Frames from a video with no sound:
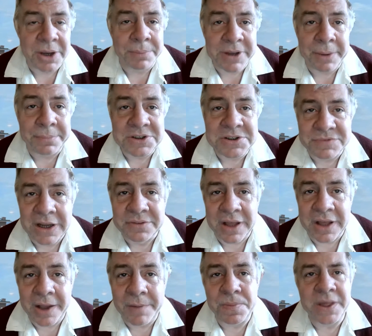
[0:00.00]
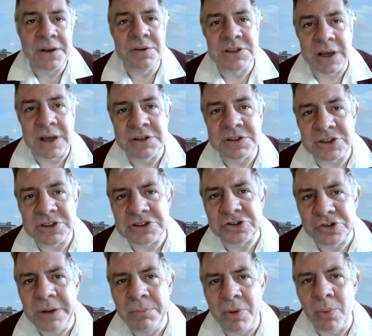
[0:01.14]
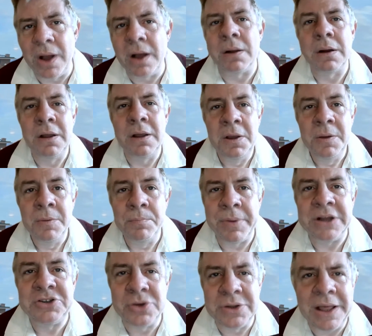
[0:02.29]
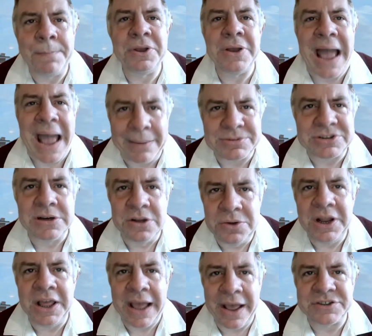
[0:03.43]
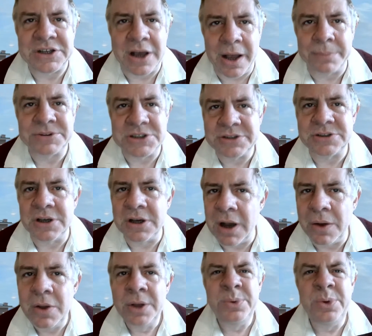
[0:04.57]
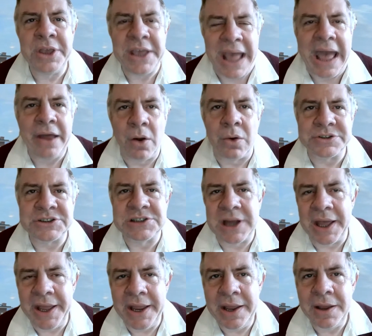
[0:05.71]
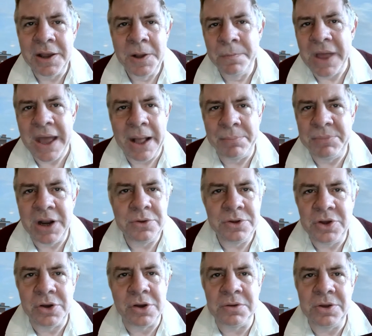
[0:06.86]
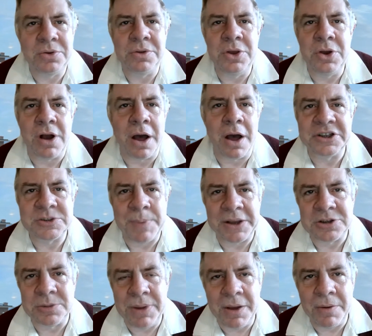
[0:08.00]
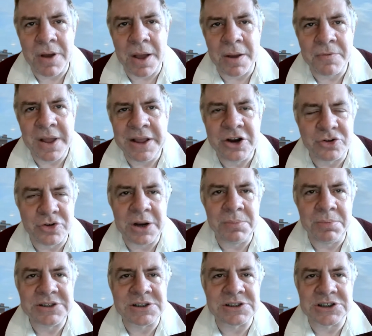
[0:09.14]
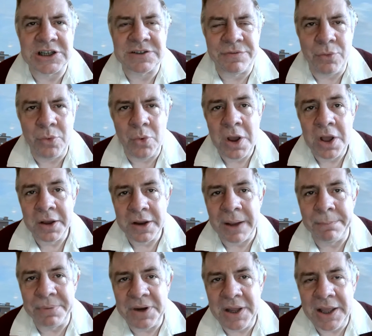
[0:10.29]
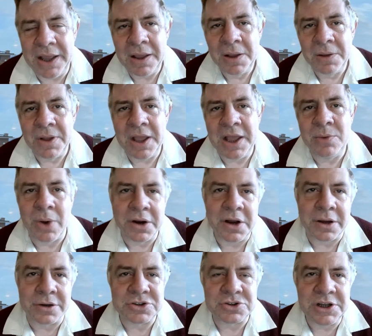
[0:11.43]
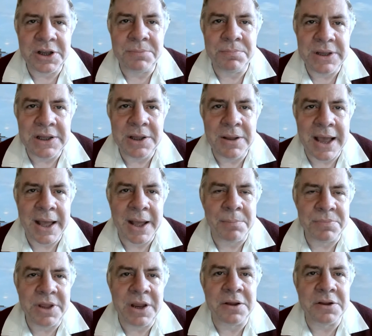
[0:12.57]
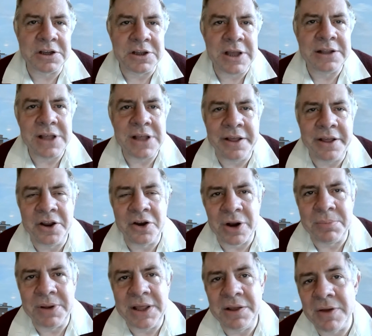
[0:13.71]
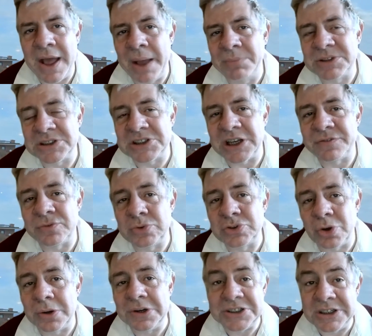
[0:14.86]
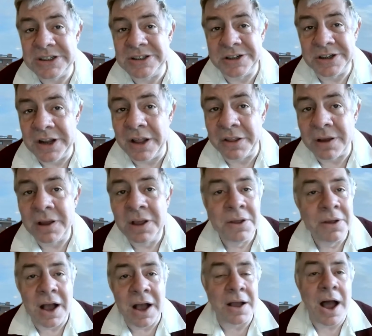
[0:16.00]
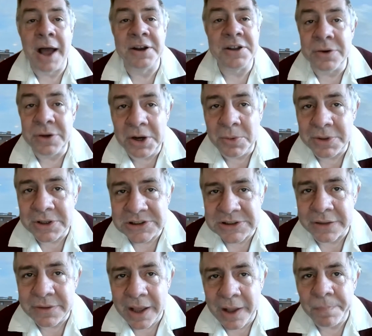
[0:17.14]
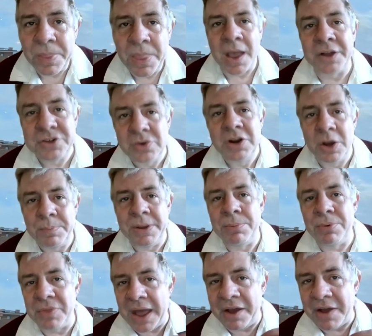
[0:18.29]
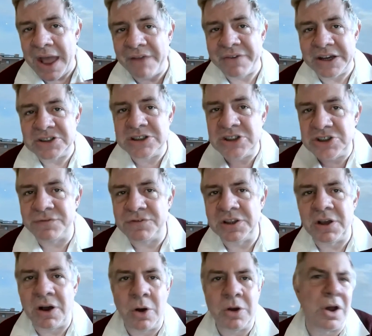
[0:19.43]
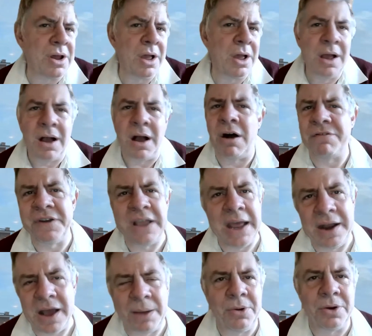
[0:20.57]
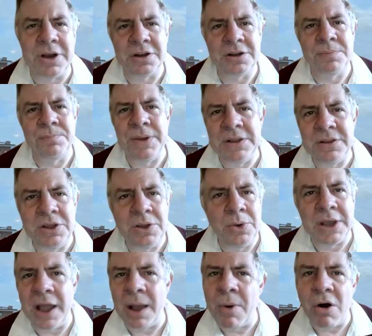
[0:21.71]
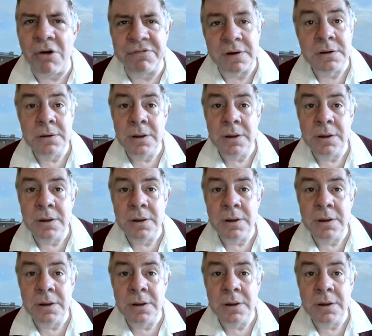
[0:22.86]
some companies have done that and done it extremely well by doing that but you absolutely have to up sticks and go you cannot stay um, you know you, you, you can't expect to be a, incredibly successful company in one country and be um, you know, in, incredibly um, successful stock listed in another I, I, don't know anyone that's done that I do know people that have actually shifted the whole, gone, oh, forget it. I'm not going to be in the UK. I'm off.